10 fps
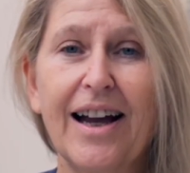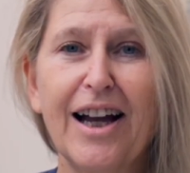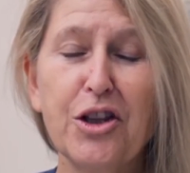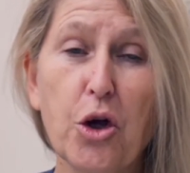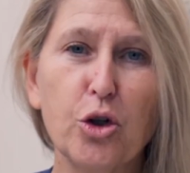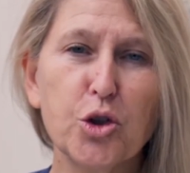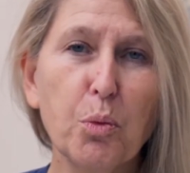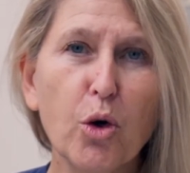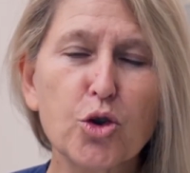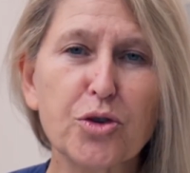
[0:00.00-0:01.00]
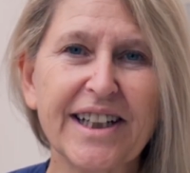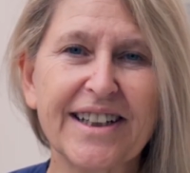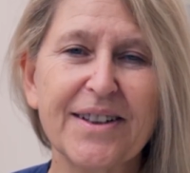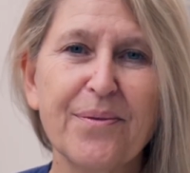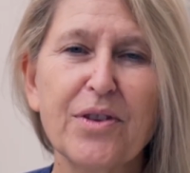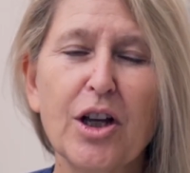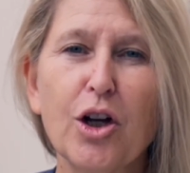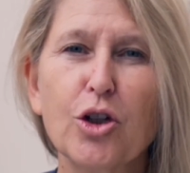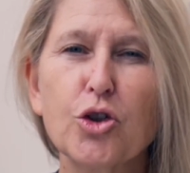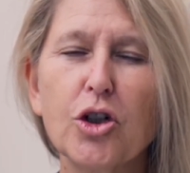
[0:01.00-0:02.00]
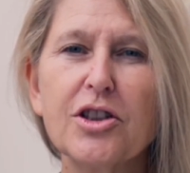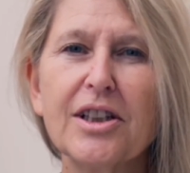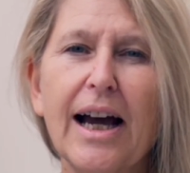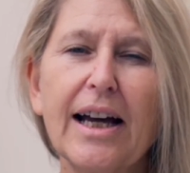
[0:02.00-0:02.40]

And a small trick, just